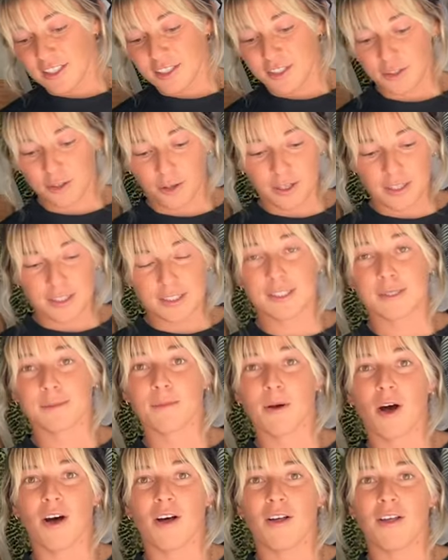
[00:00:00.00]
short and
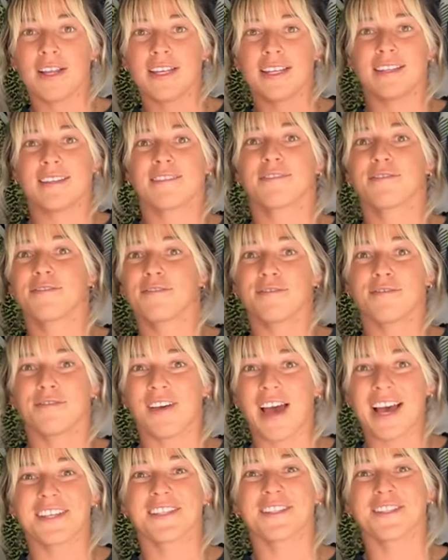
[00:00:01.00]
small and
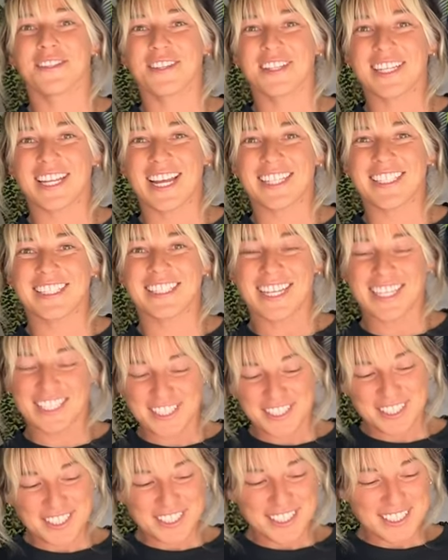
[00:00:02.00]
fast through the dead
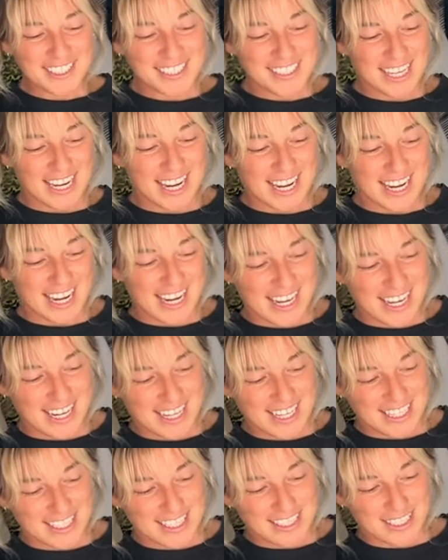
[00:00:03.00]
sections.
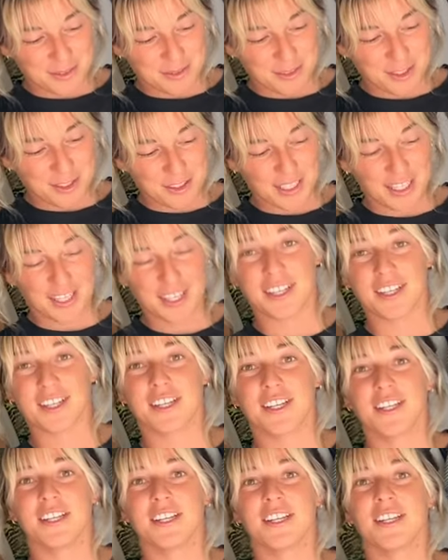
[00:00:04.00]
And when you get a
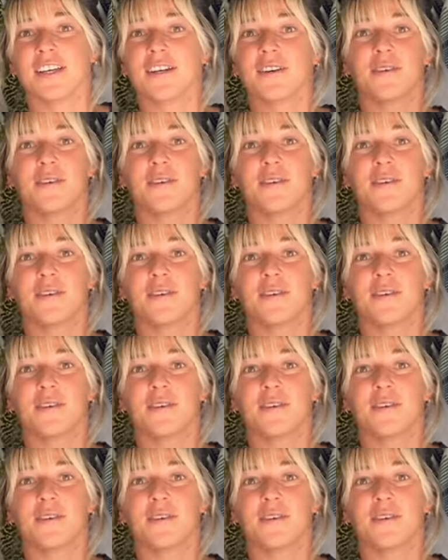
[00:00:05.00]
good